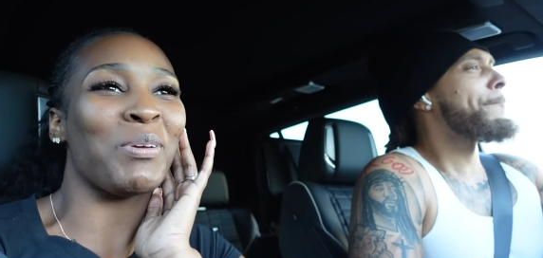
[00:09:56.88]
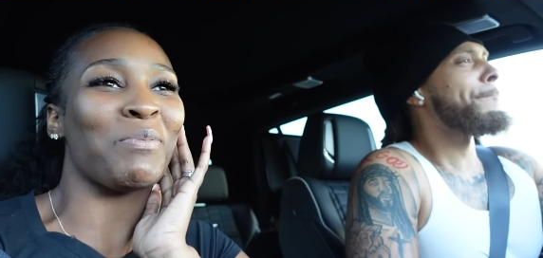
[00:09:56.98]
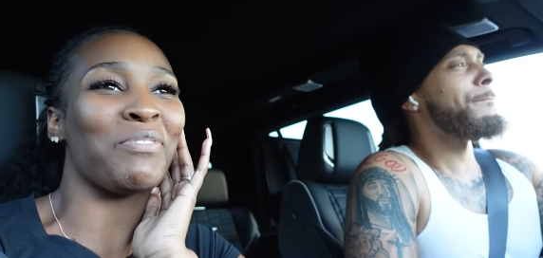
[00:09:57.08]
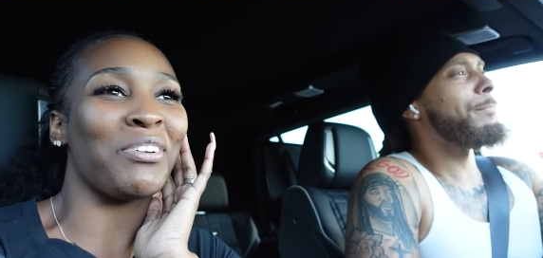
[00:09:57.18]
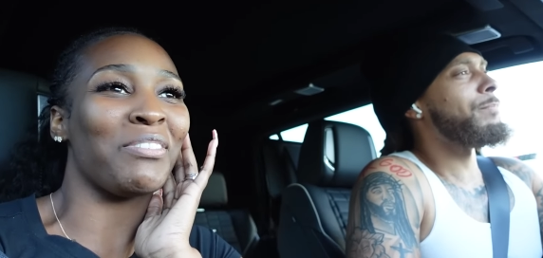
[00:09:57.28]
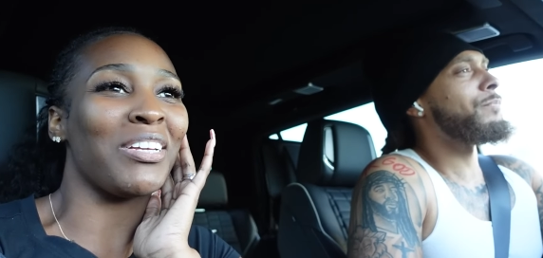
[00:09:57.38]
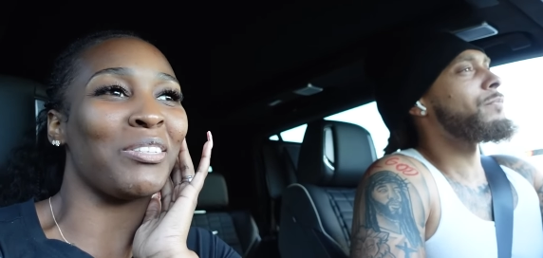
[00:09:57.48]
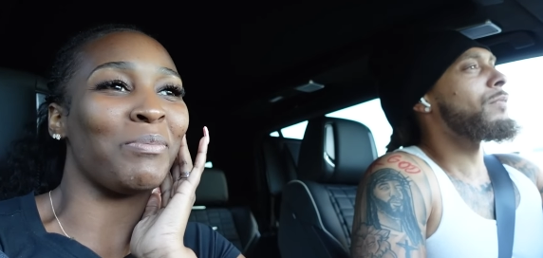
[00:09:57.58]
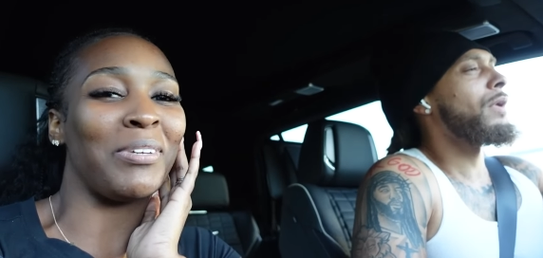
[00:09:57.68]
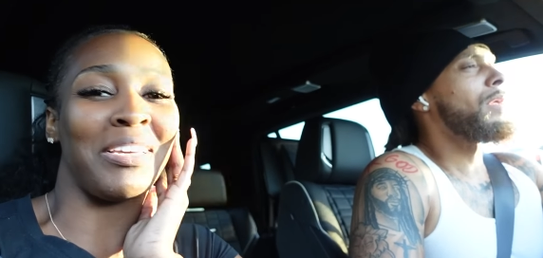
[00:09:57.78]
Speaker 1: people for the
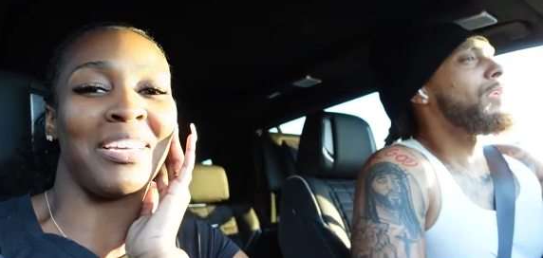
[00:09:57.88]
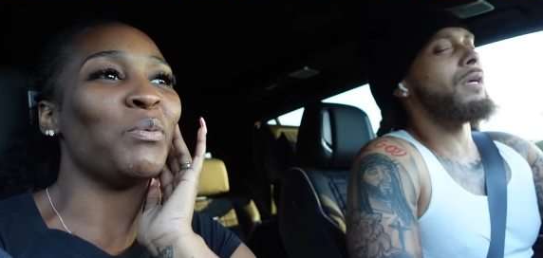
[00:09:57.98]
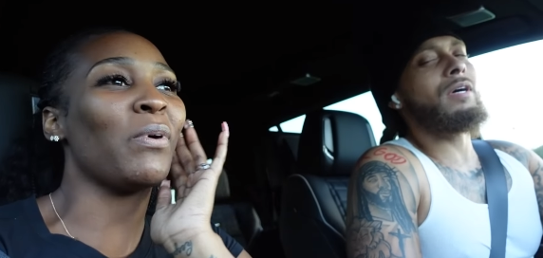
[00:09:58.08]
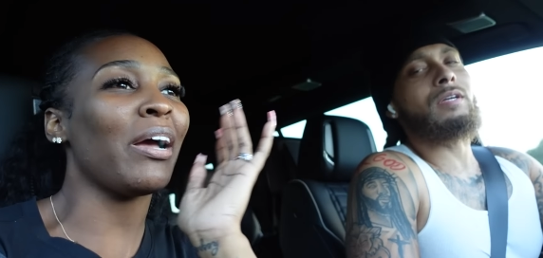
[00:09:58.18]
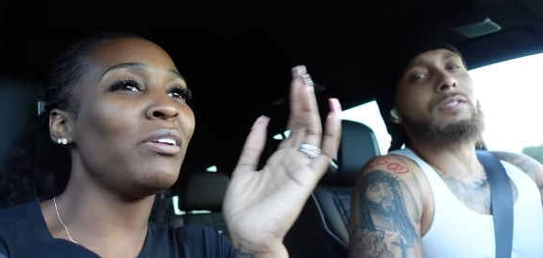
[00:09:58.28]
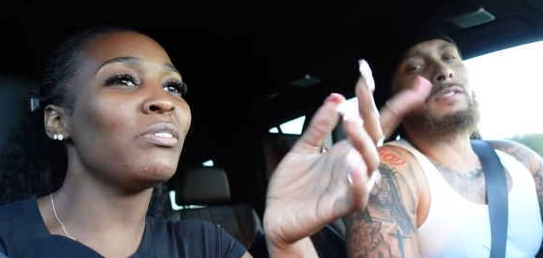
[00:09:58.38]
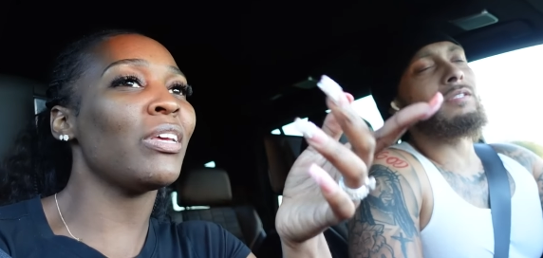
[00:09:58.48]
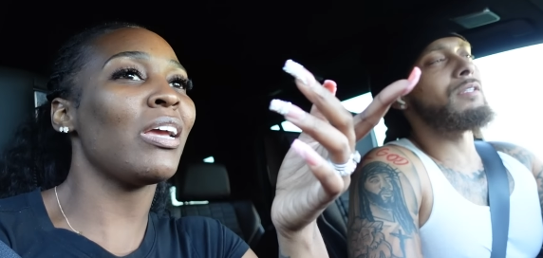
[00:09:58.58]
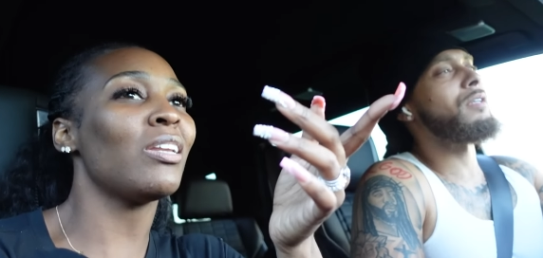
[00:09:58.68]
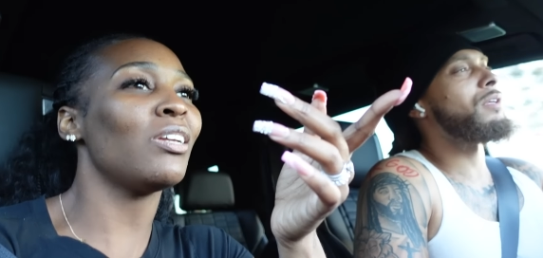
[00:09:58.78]
recipe? But why are you
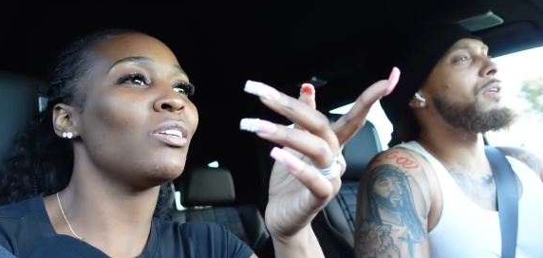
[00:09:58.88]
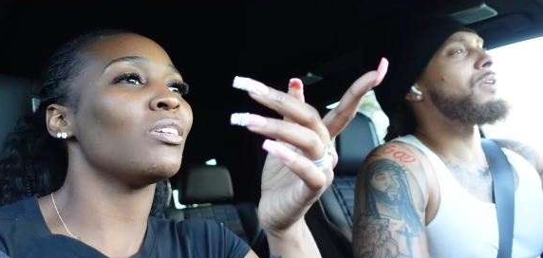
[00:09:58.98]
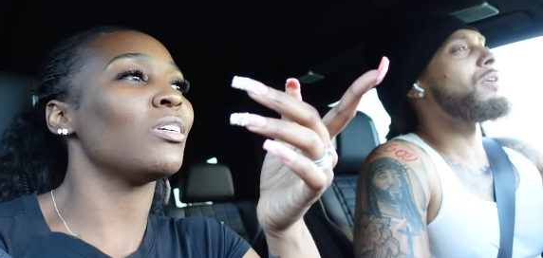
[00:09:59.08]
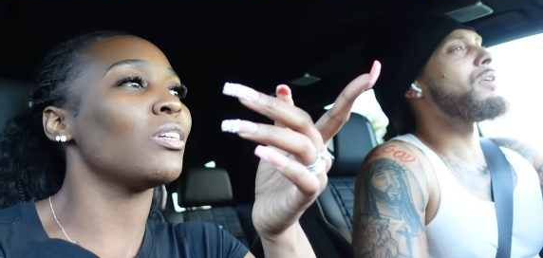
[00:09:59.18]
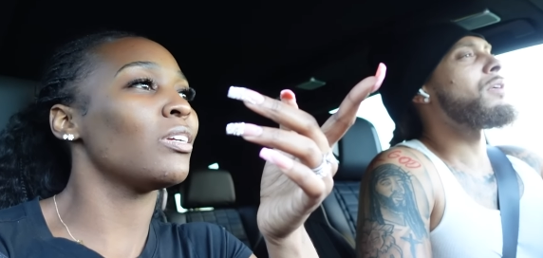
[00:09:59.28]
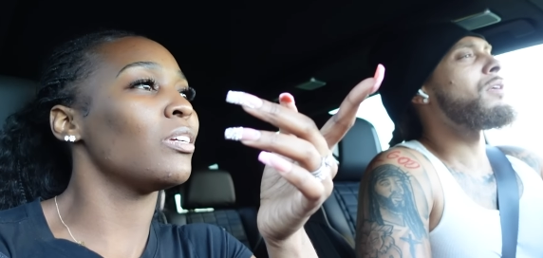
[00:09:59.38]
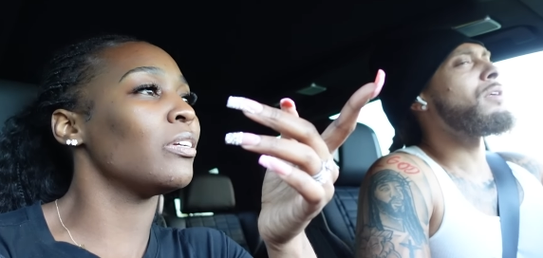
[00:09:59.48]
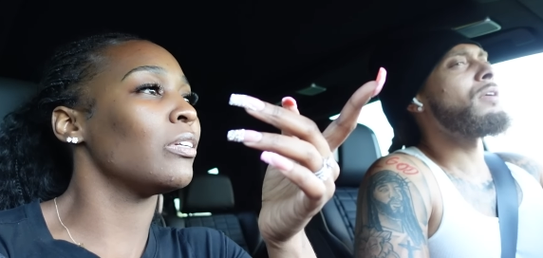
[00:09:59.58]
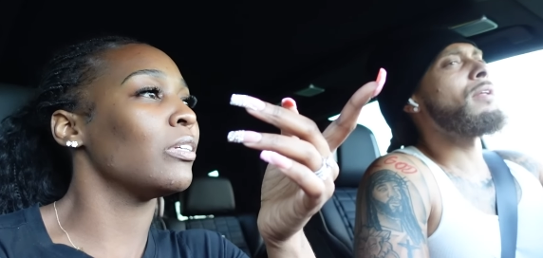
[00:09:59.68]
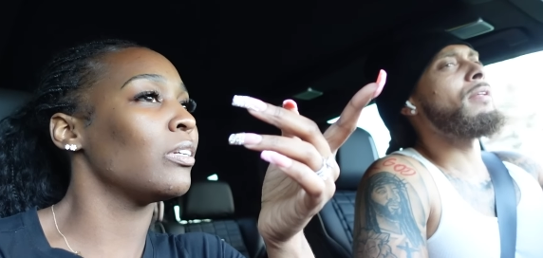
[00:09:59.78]
taking nasty, the guys? But it
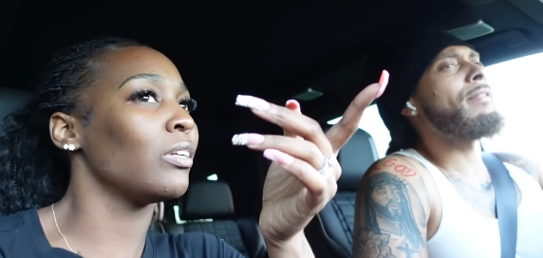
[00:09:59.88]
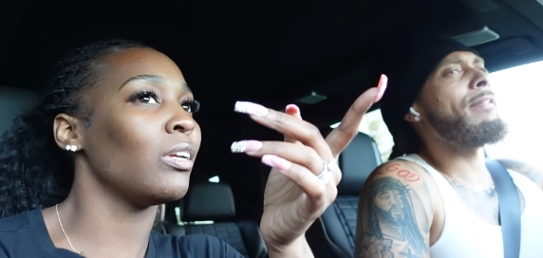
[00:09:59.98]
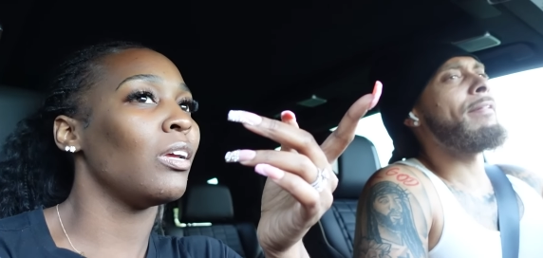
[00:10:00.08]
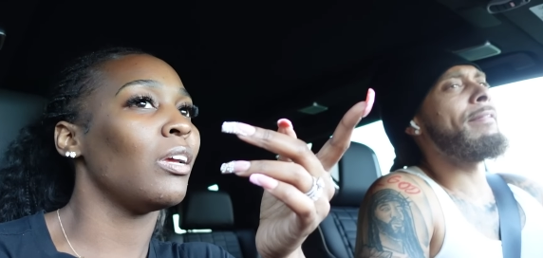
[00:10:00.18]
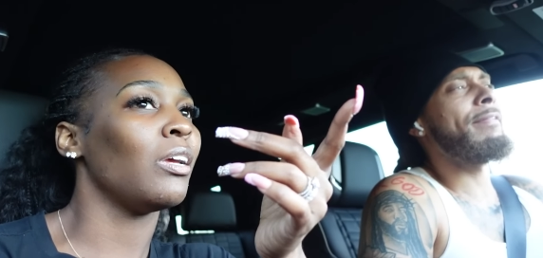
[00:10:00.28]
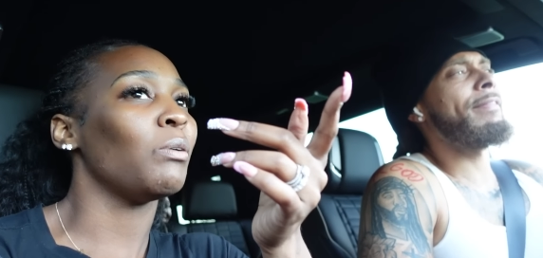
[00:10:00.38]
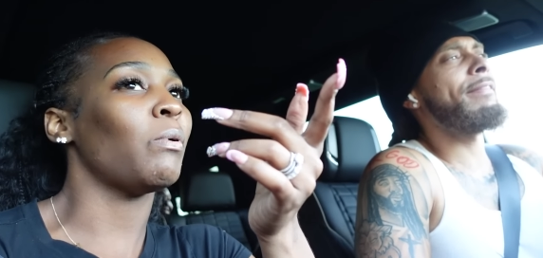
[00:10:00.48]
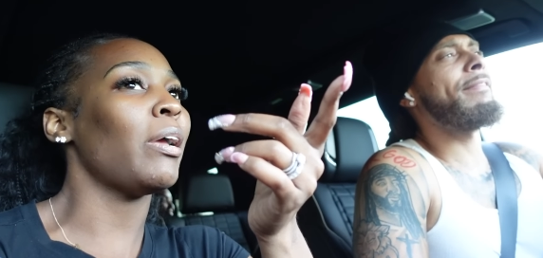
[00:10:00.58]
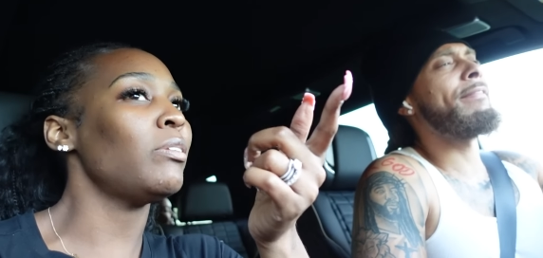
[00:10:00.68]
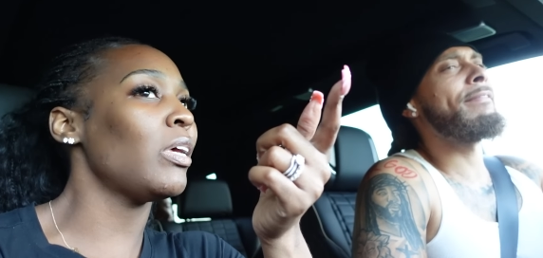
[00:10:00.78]
tastes really good.
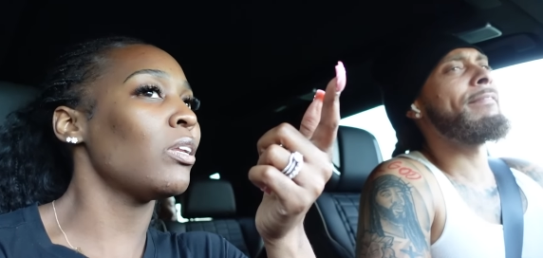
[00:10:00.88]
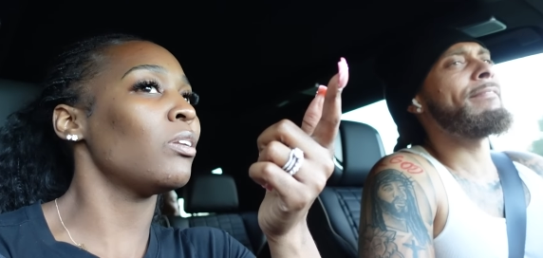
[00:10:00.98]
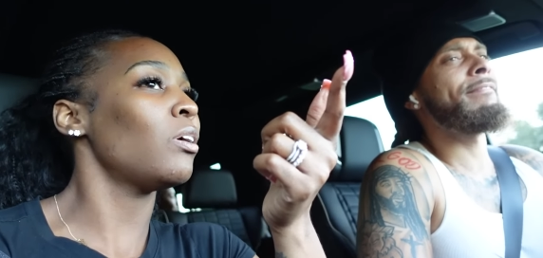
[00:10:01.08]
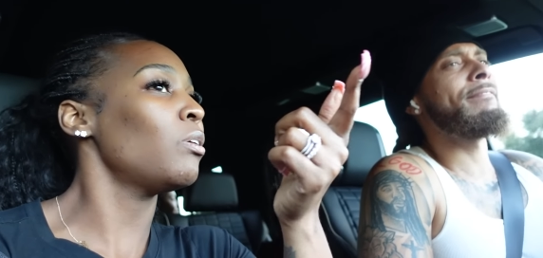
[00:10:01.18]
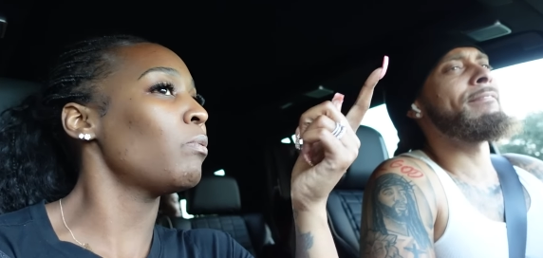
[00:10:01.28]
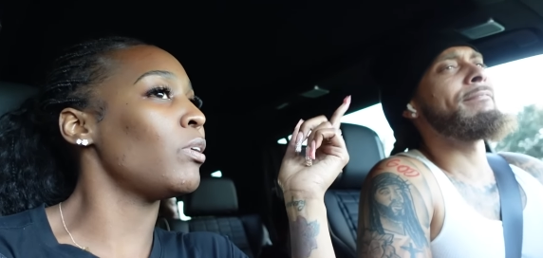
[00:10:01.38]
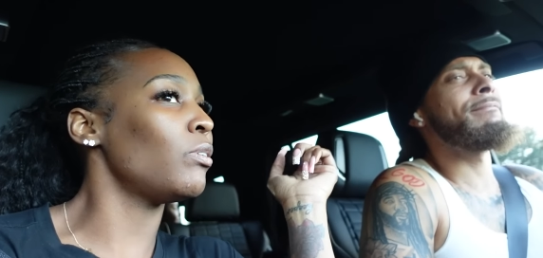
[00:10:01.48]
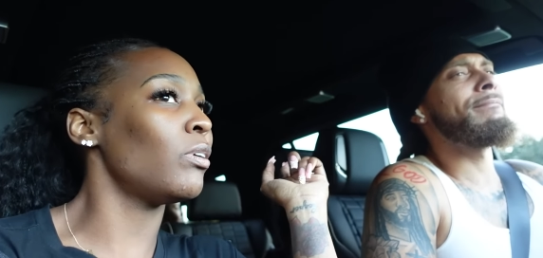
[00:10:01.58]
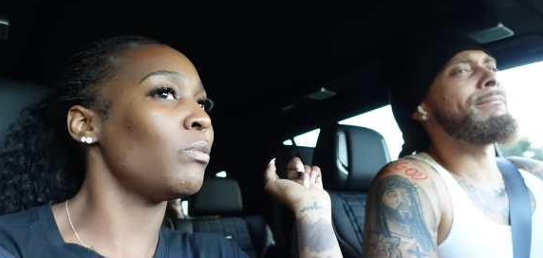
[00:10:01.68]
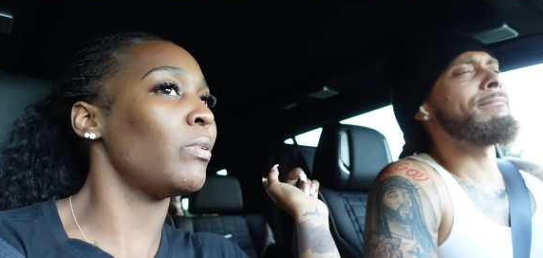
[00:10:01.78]
Why are you taking the long way? You
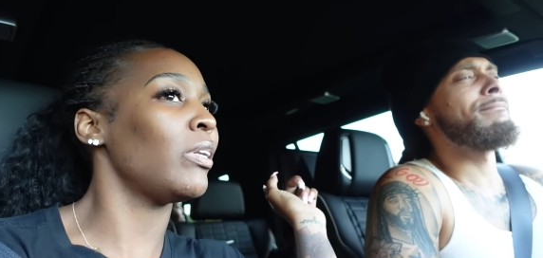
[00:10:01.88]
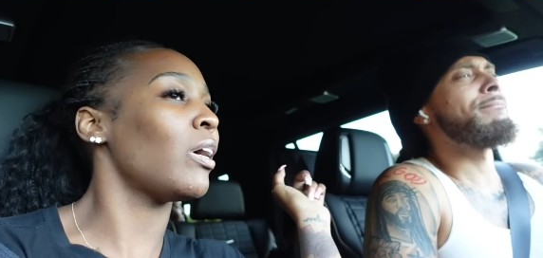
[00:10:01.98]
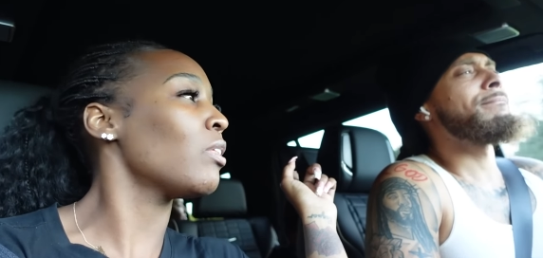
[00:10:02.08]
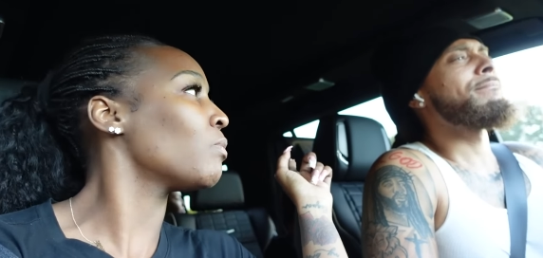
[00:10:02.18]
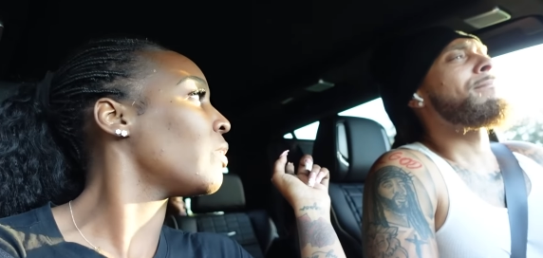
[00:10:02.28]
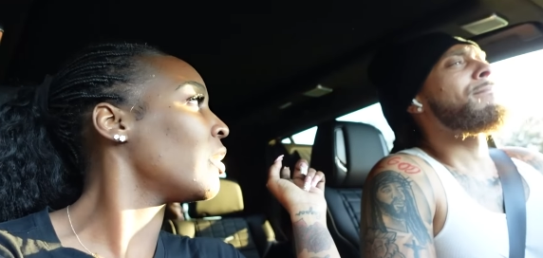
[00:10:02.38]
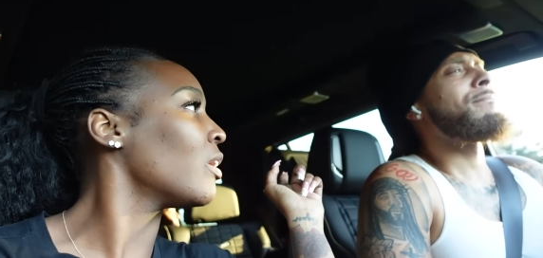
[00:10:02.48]
could have went the other way.